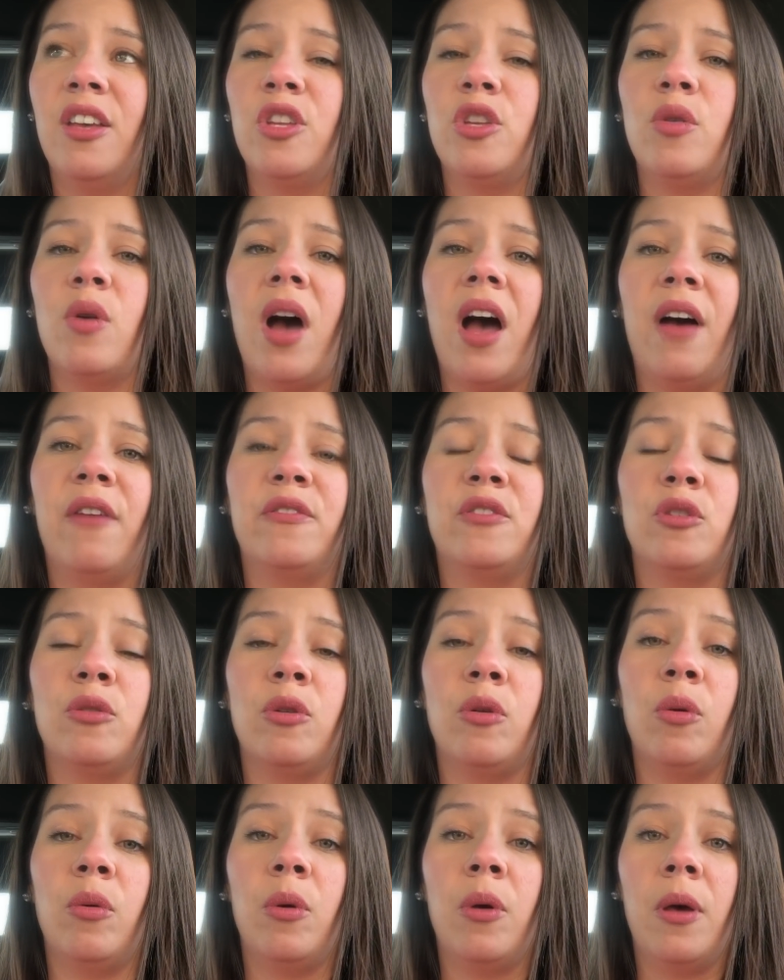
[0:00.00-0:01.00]
You have
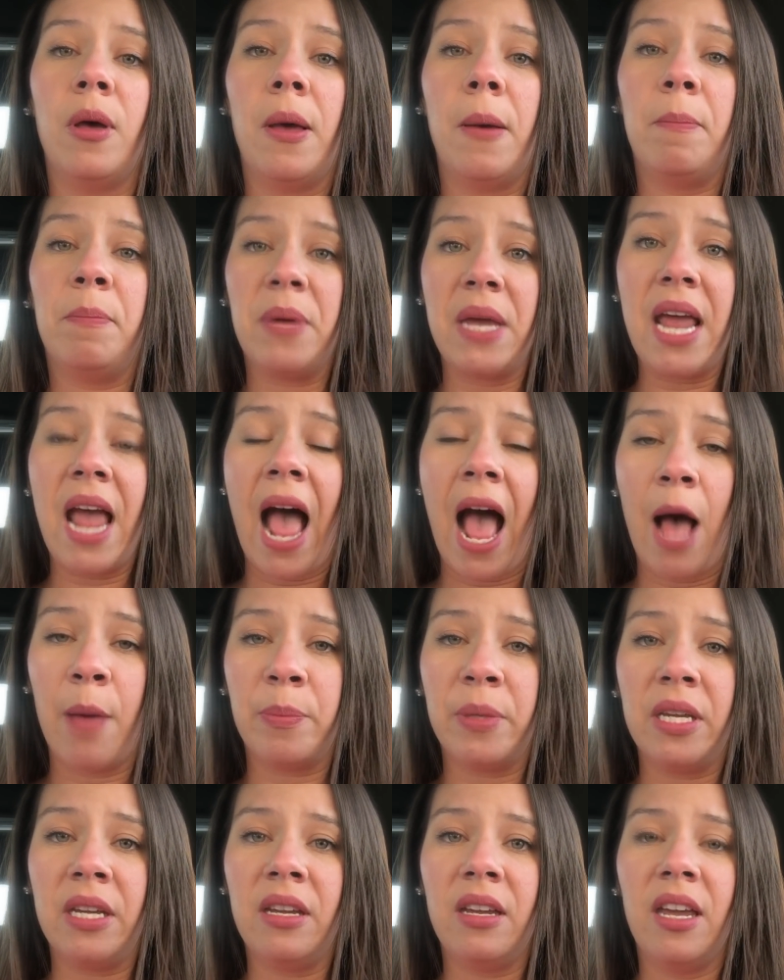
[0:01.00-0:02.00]
to be
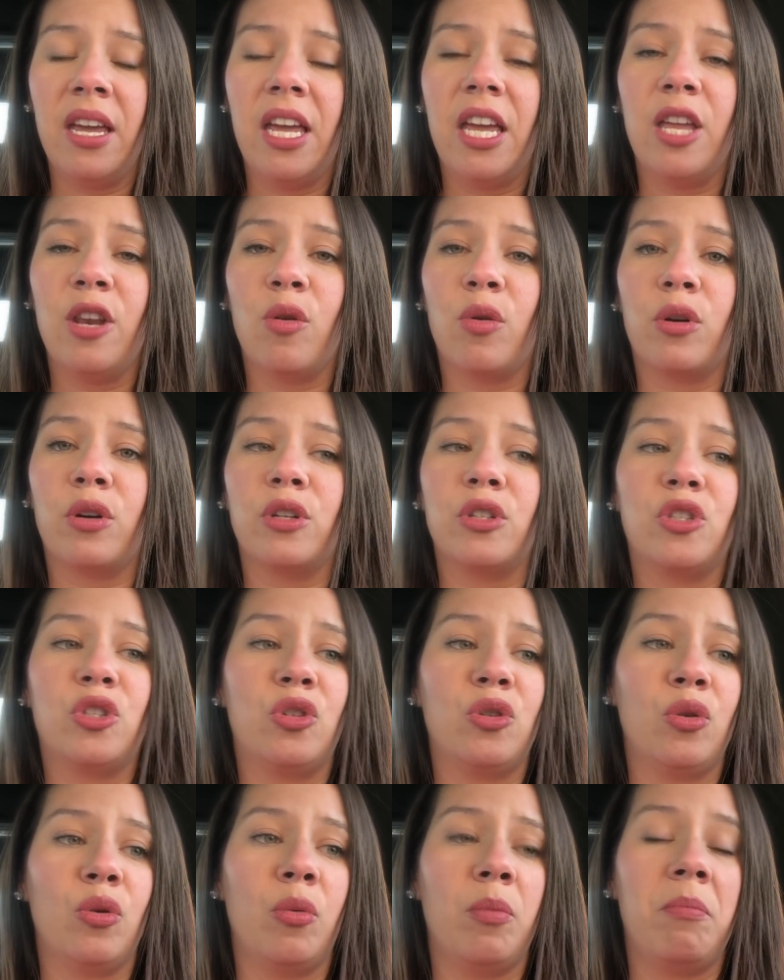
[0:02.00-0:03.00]
happy in order
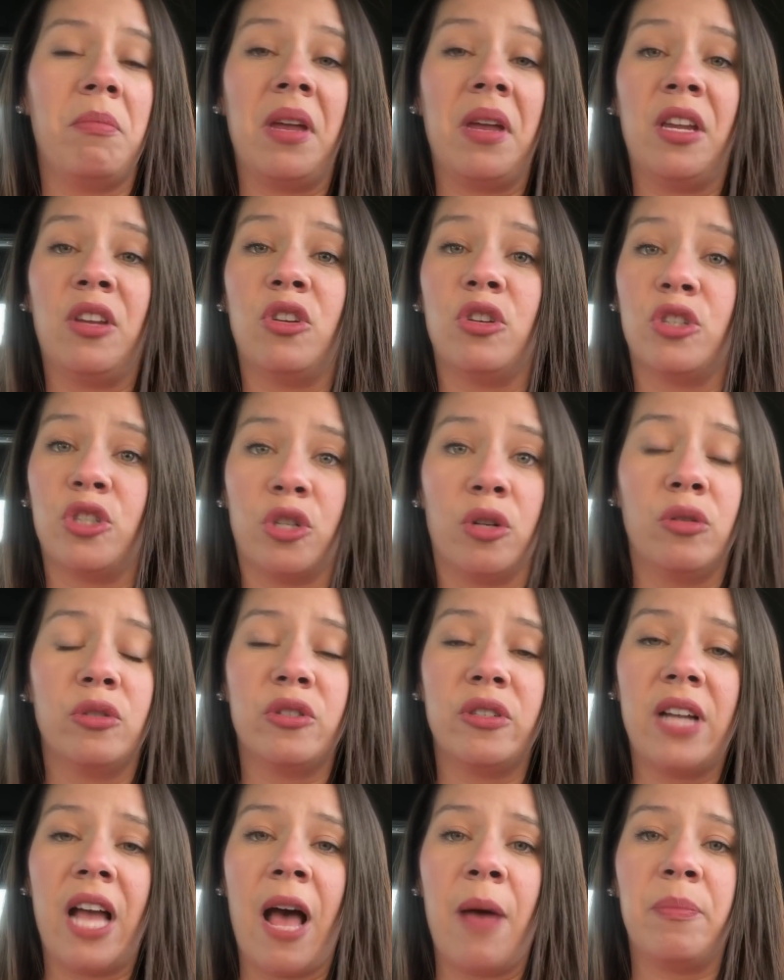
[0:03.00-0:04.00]
to make your
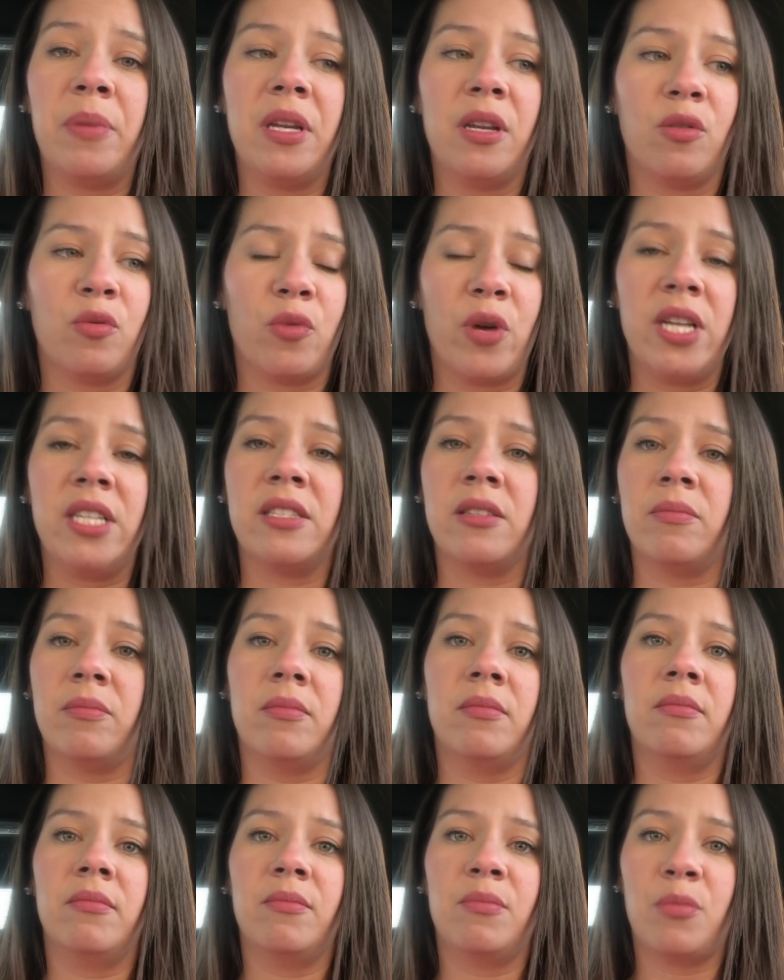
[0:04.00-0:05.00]
children happy and raise
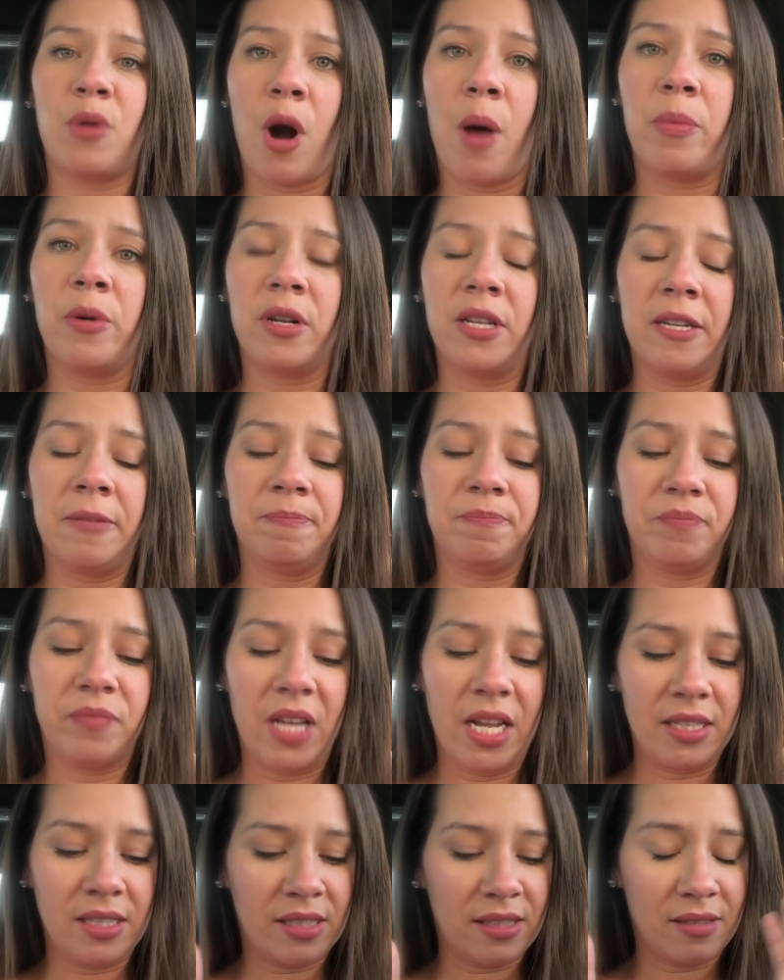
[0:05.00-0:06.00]
them properly.
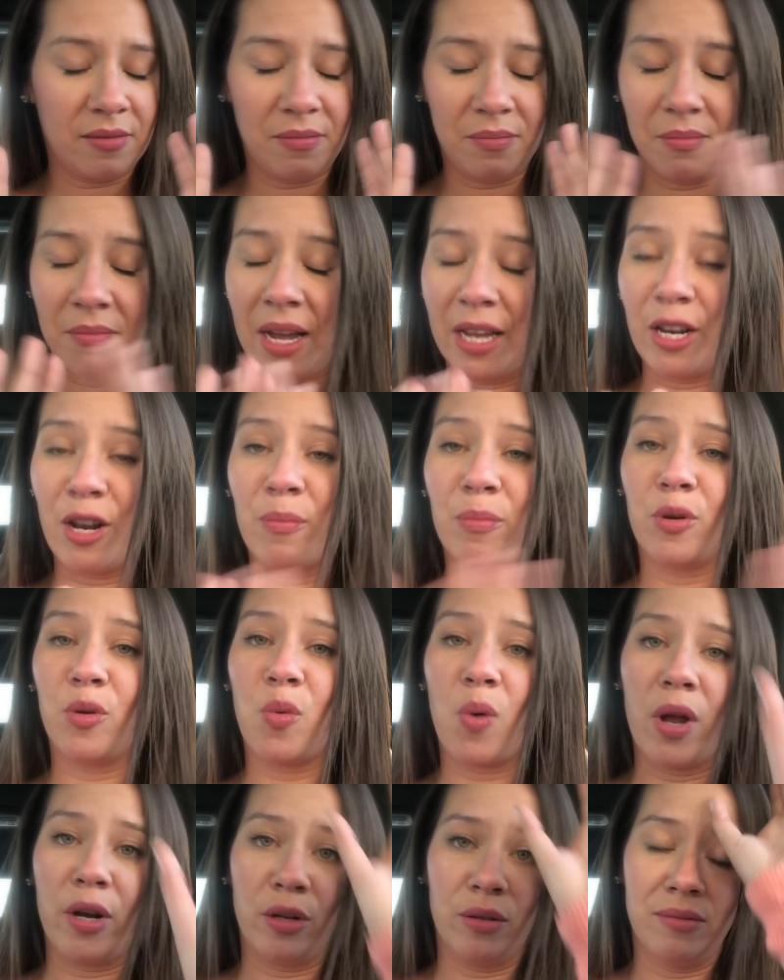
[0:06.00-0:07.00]
That's my number
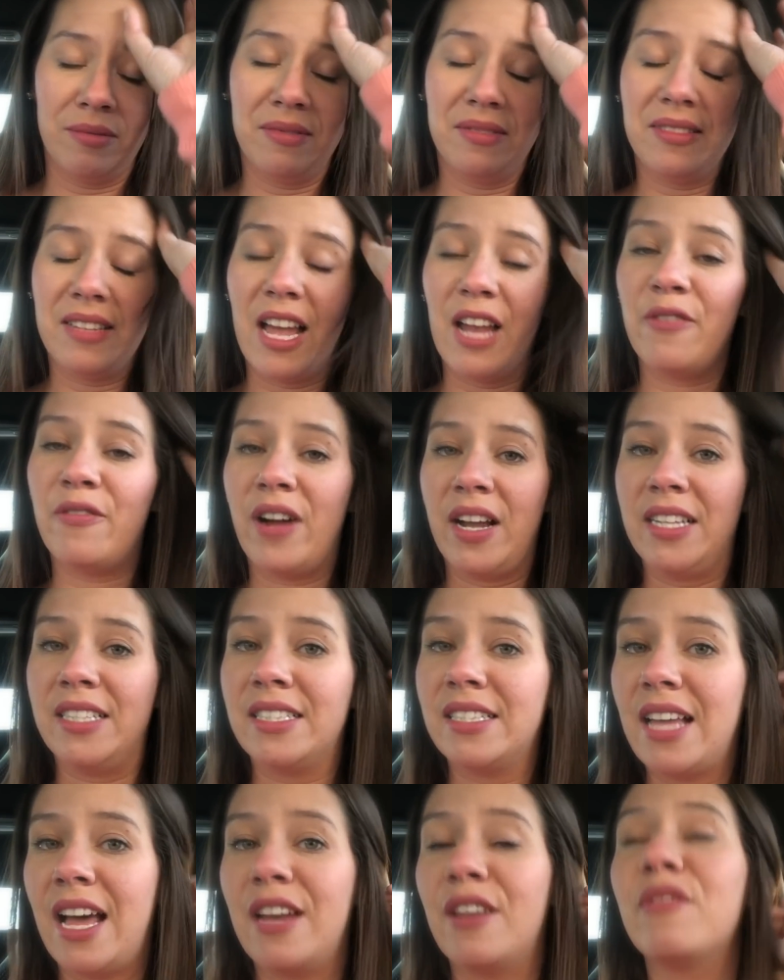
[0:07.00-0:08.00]
one
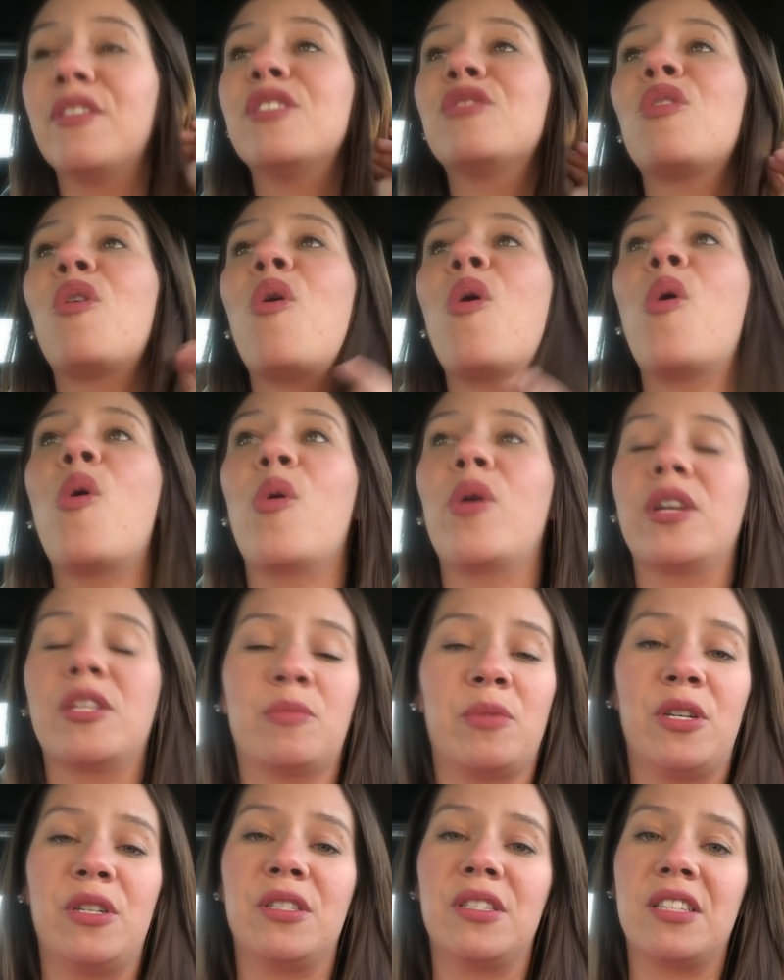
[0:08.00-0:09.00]
advice out of this whole
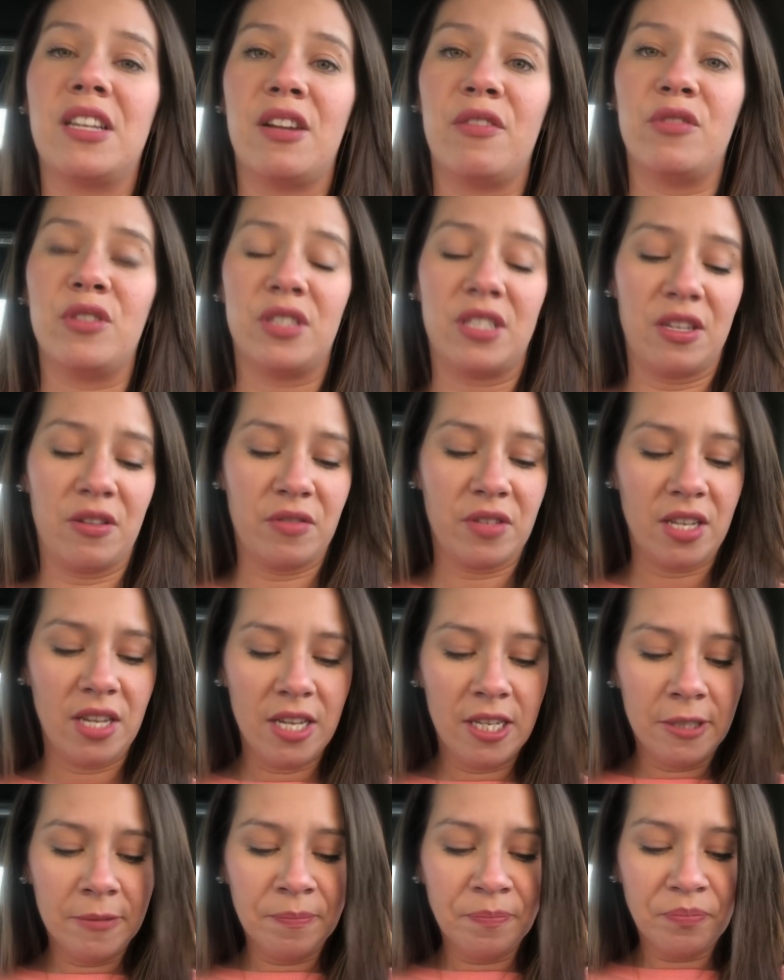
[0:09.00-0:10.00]
experience that I've received.
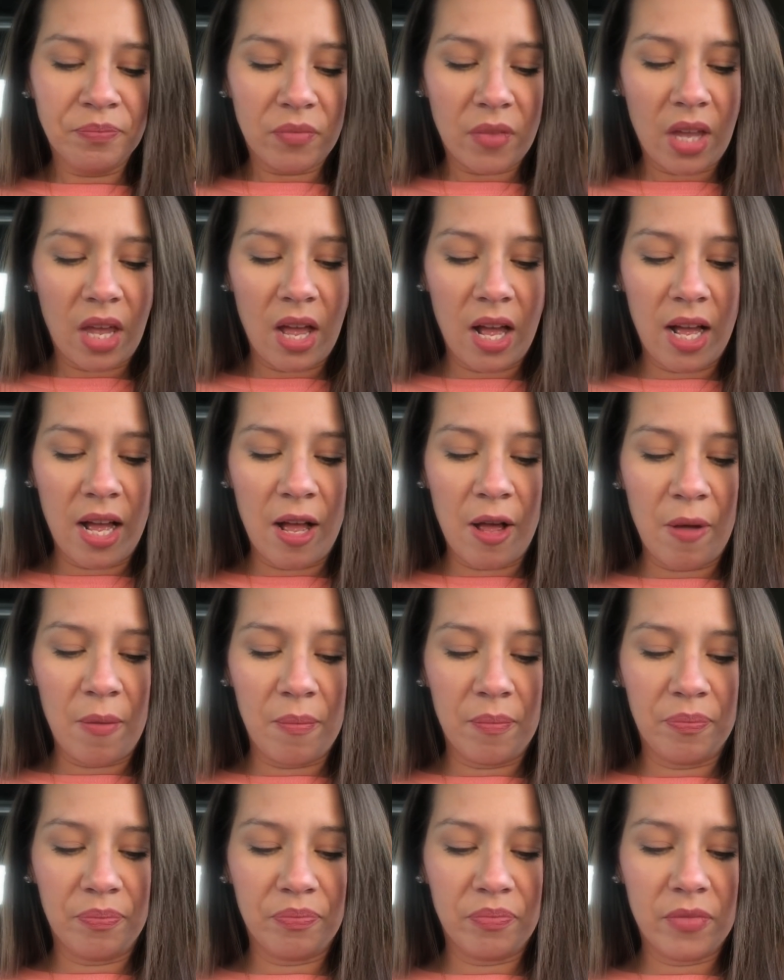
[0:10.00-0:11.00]

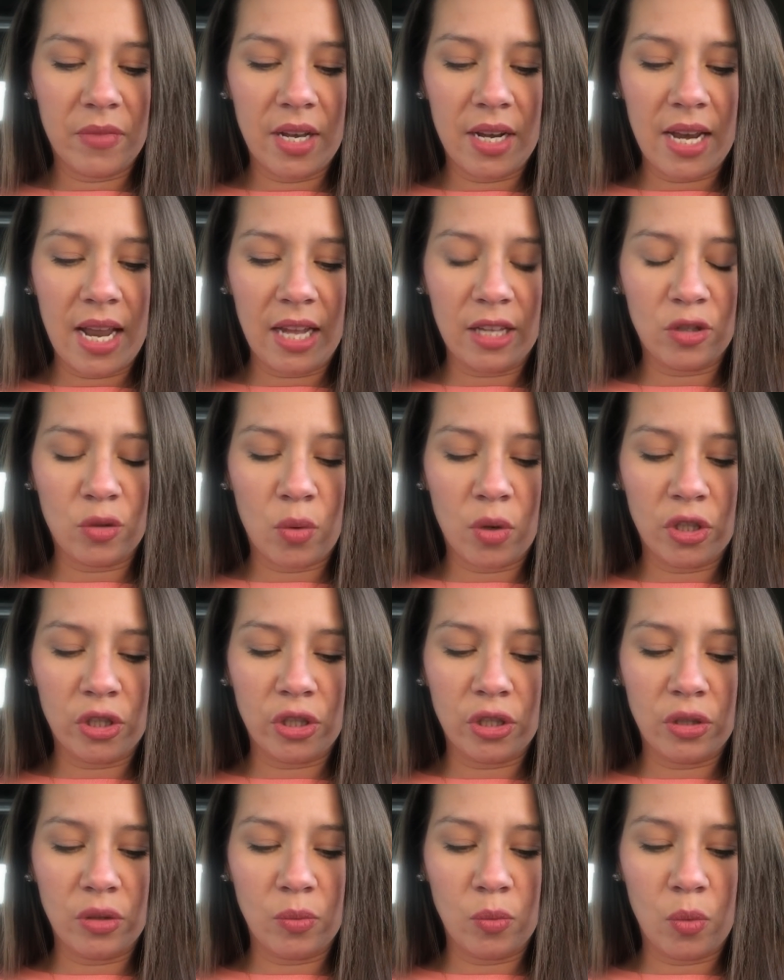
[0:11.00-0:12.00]
The next
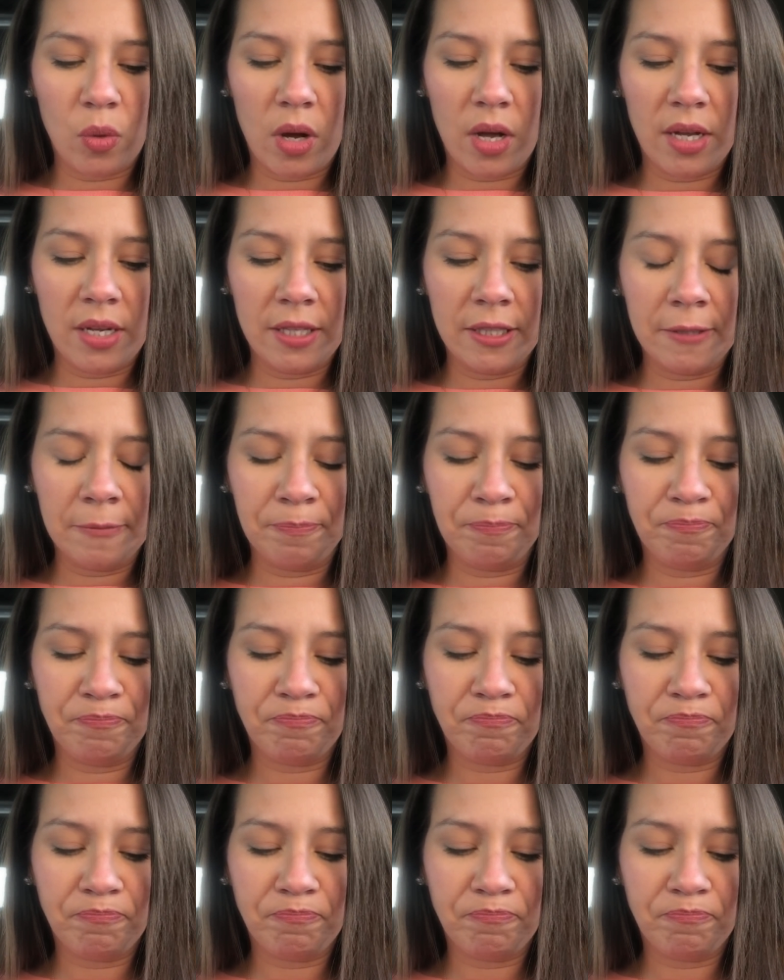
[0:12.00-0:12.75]
question was,